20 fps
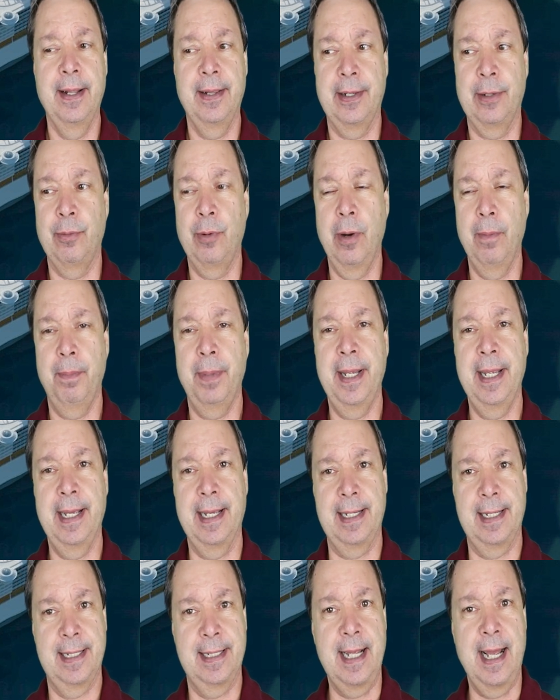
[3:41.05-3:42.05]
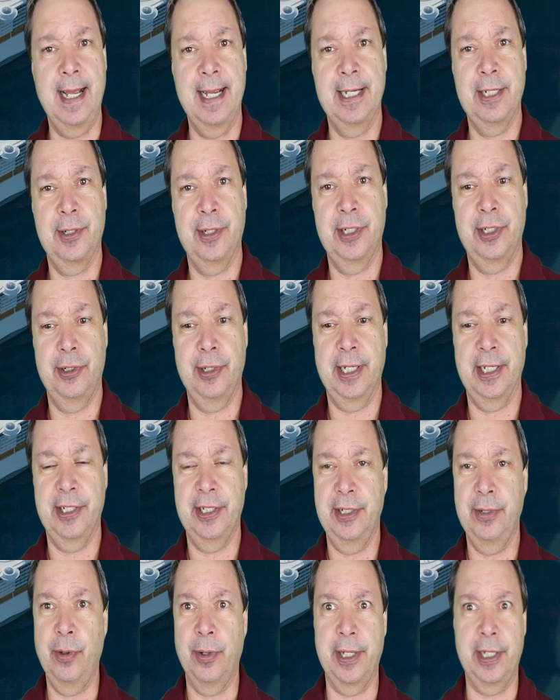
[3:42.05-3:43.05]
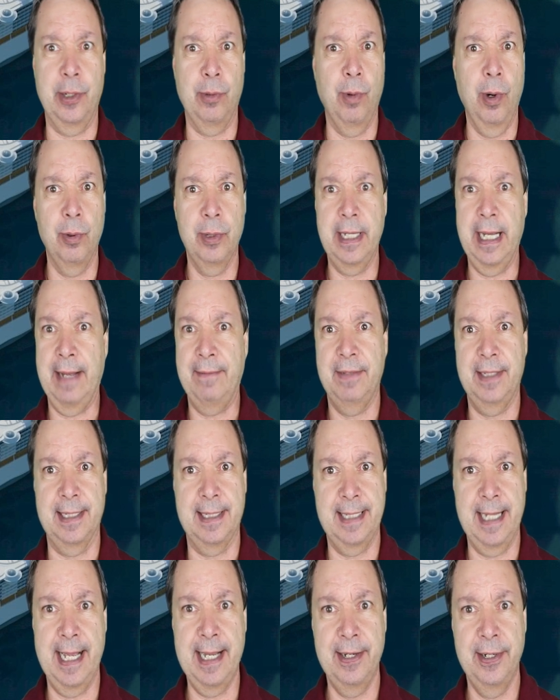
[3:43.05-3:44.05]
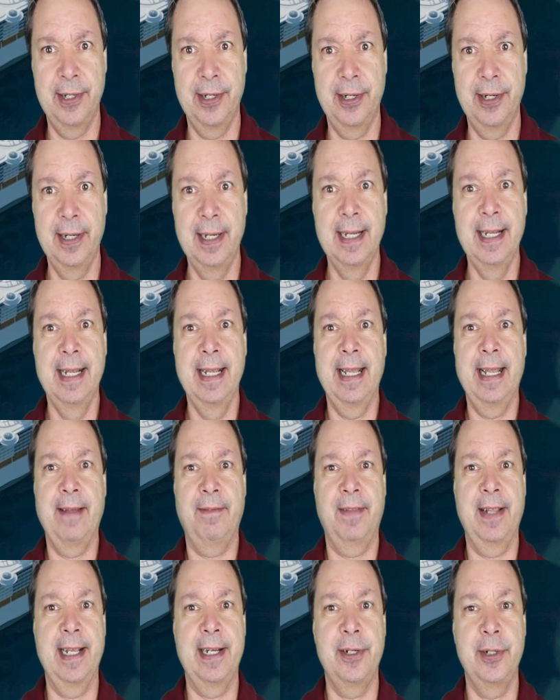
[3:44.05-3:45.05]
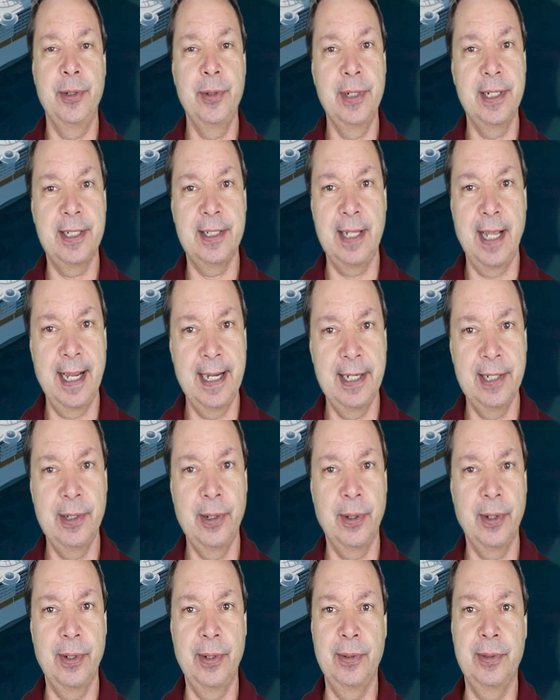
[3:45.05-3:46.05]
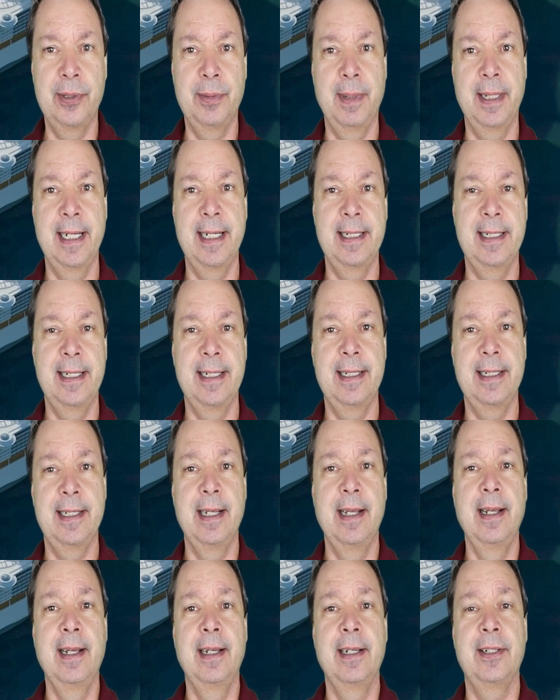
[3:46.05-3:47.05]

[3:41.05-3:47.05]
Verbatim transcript: There won't be a size restriction, or you won't have to tender if they do decide to go to those places.